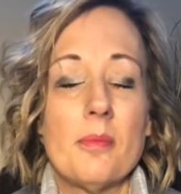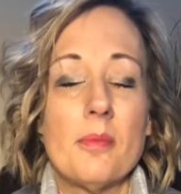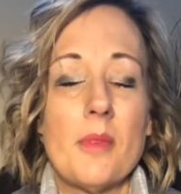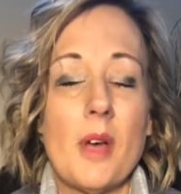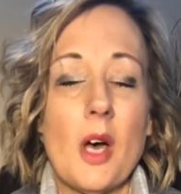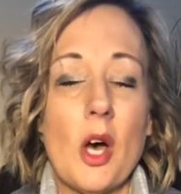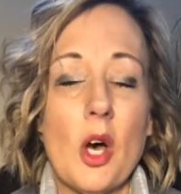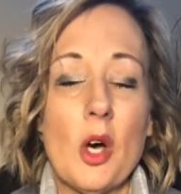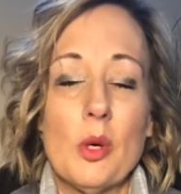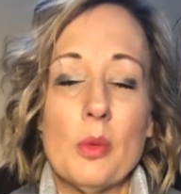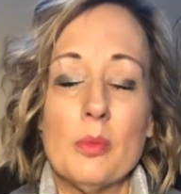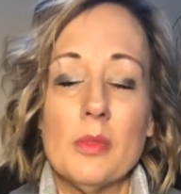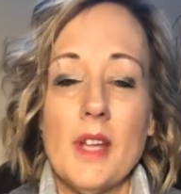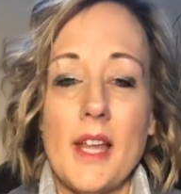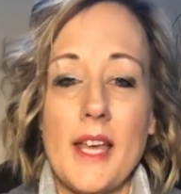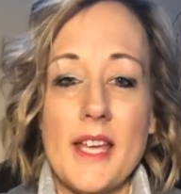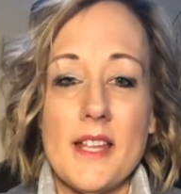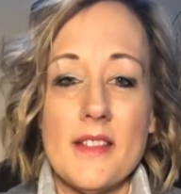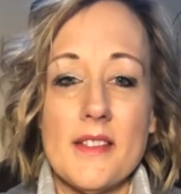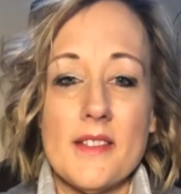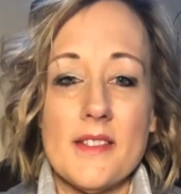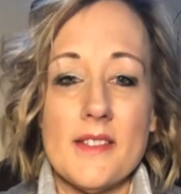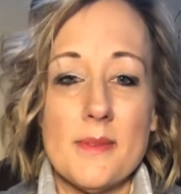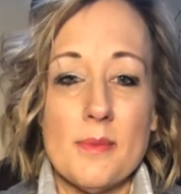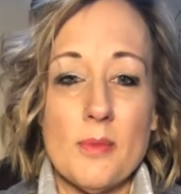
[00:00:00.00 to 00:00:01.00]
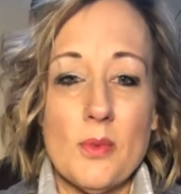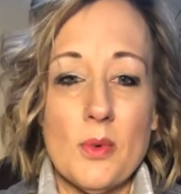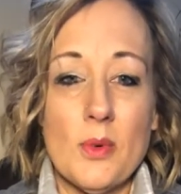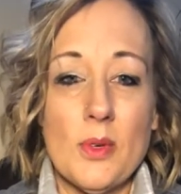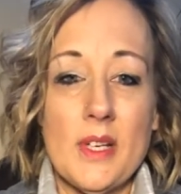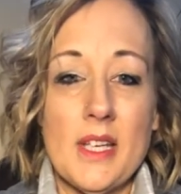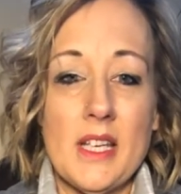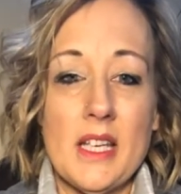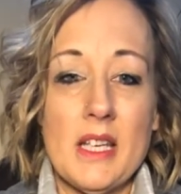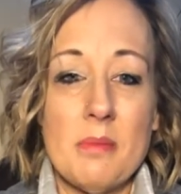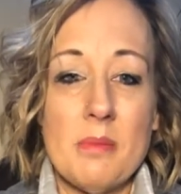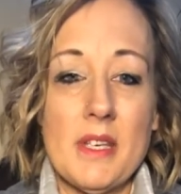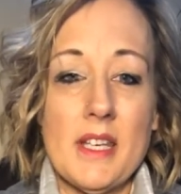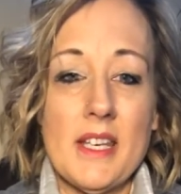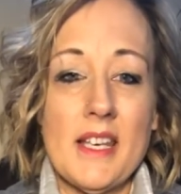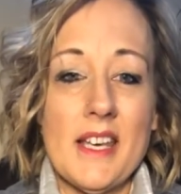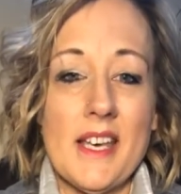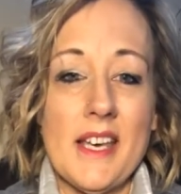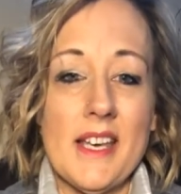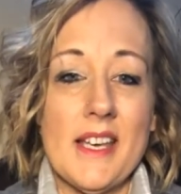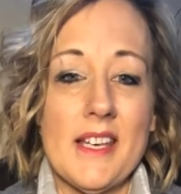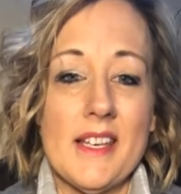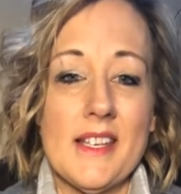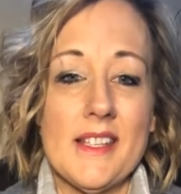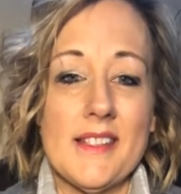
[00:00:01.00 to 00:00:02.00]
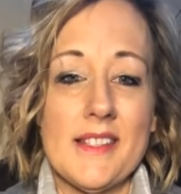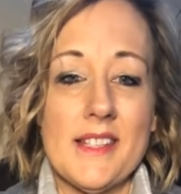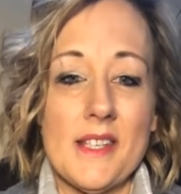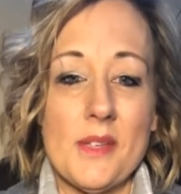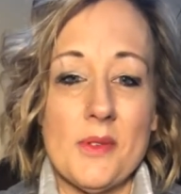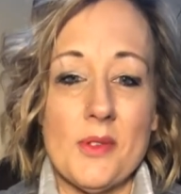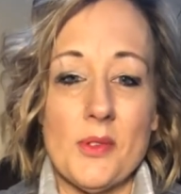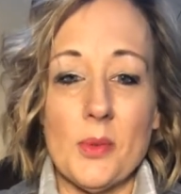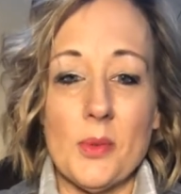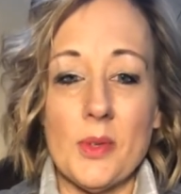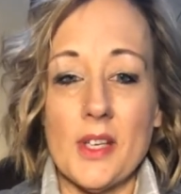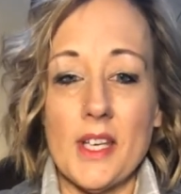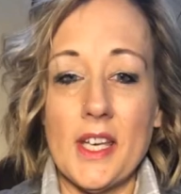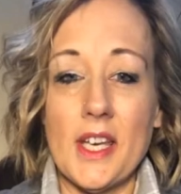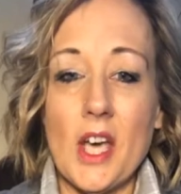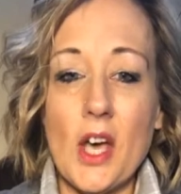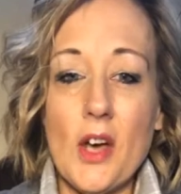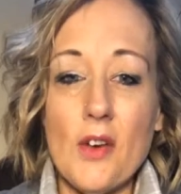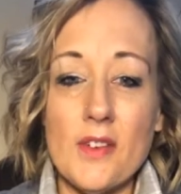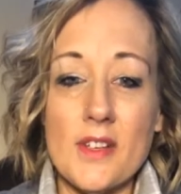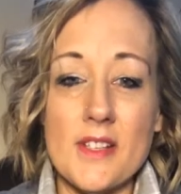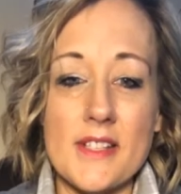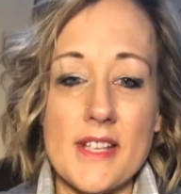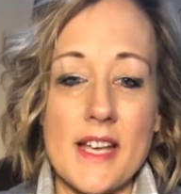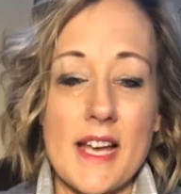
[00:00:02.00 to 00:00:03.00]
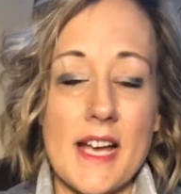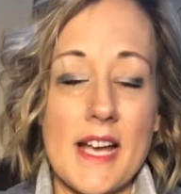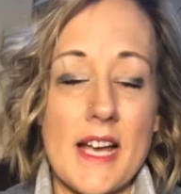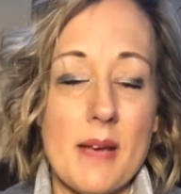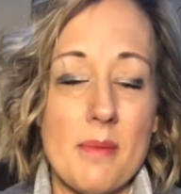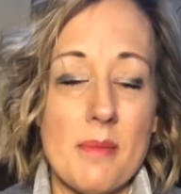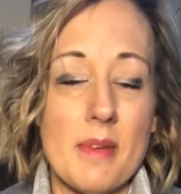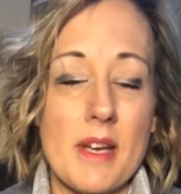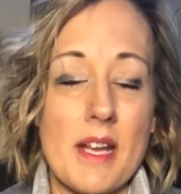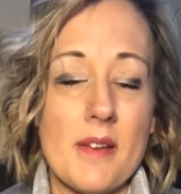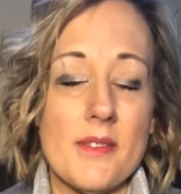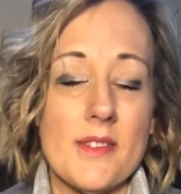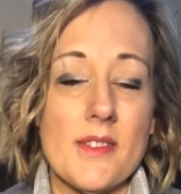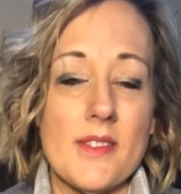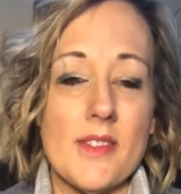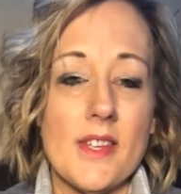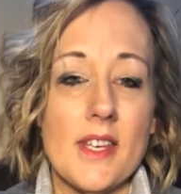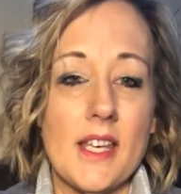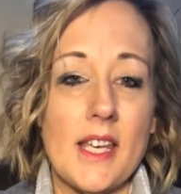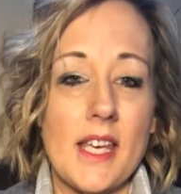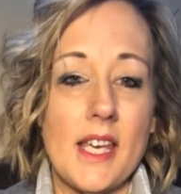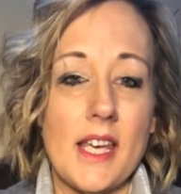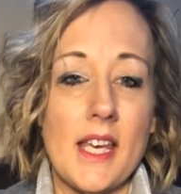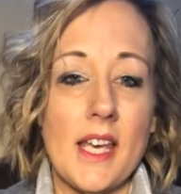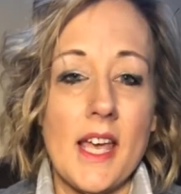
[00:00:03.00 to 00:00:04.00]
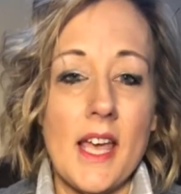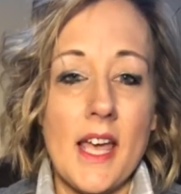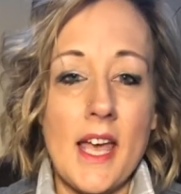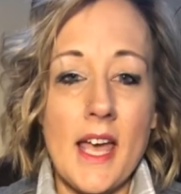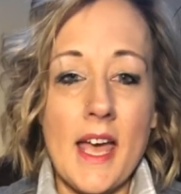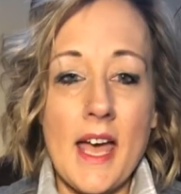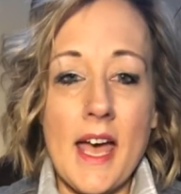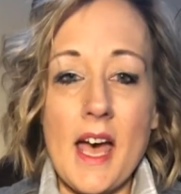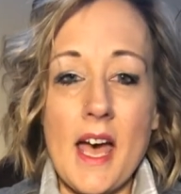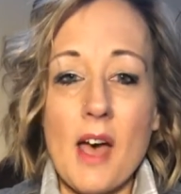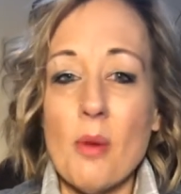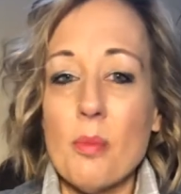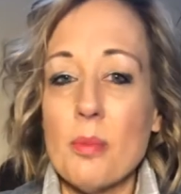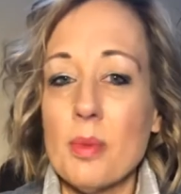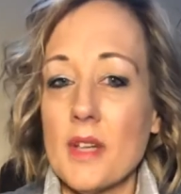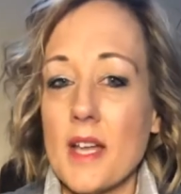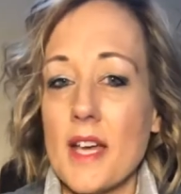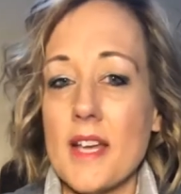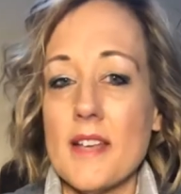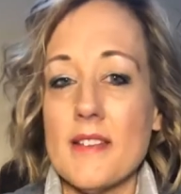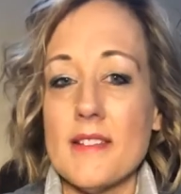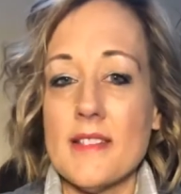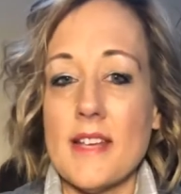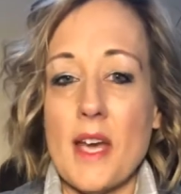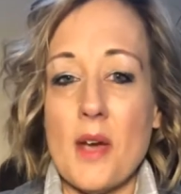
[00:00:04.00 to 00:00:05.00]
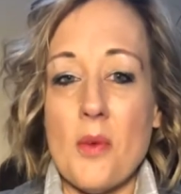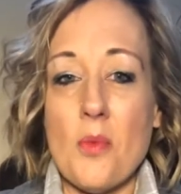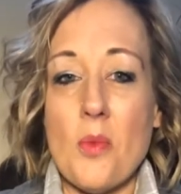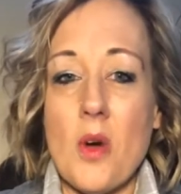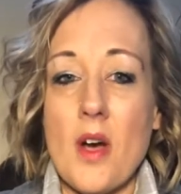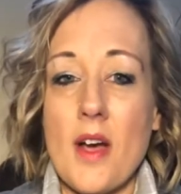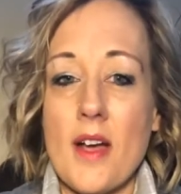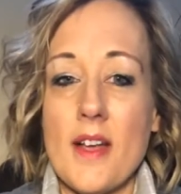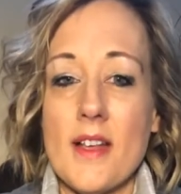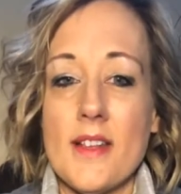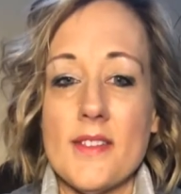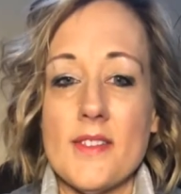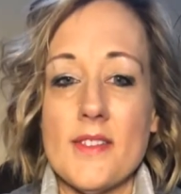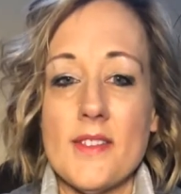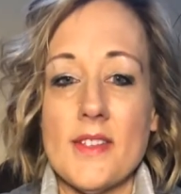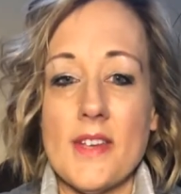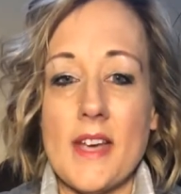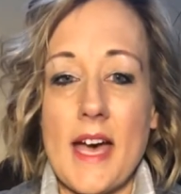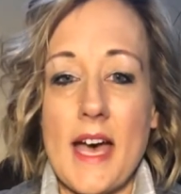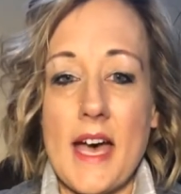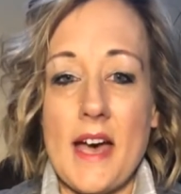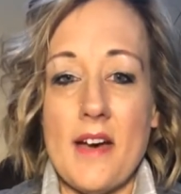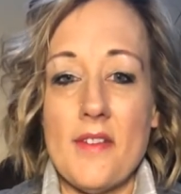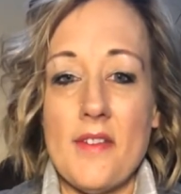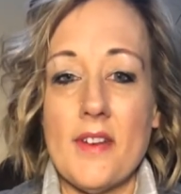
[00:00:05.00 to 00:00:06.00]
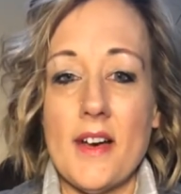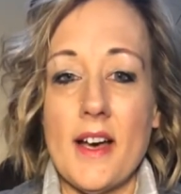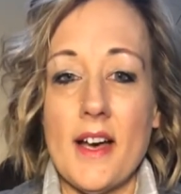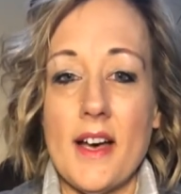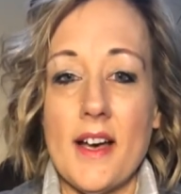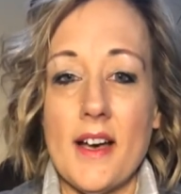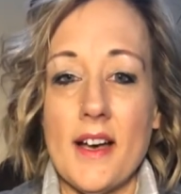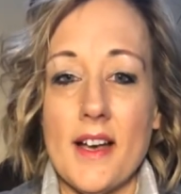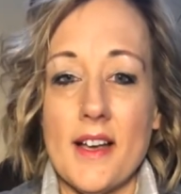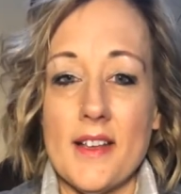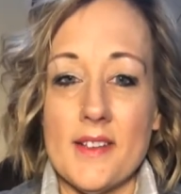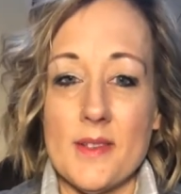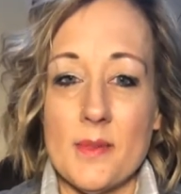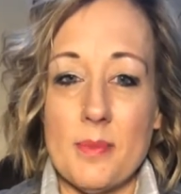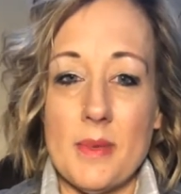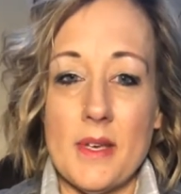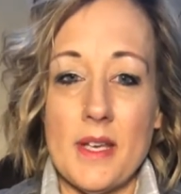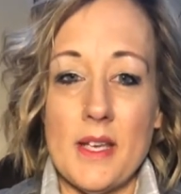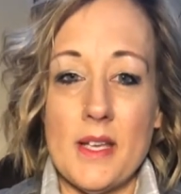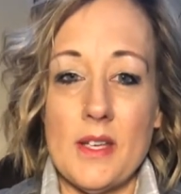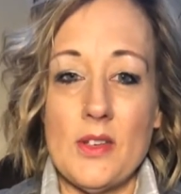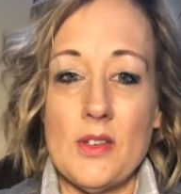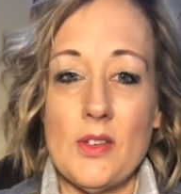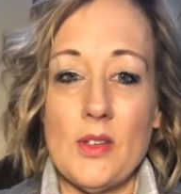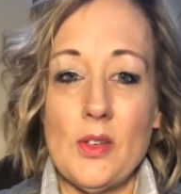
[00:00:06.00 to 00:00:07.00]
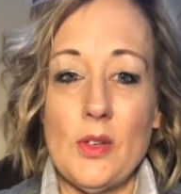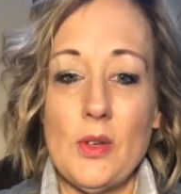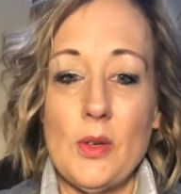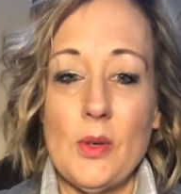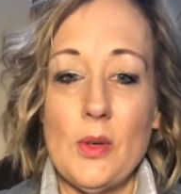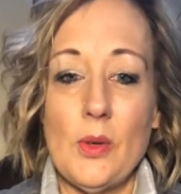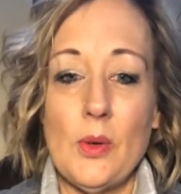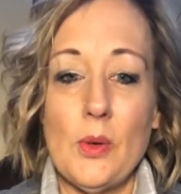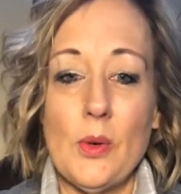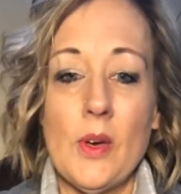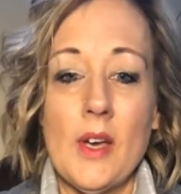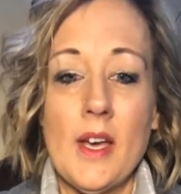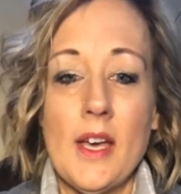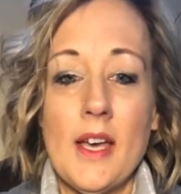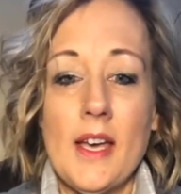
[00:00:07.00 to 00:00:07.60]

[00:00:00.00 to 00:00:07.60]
home late this morning because he was working overtime. And I was thinking how blessed I was to have a husband who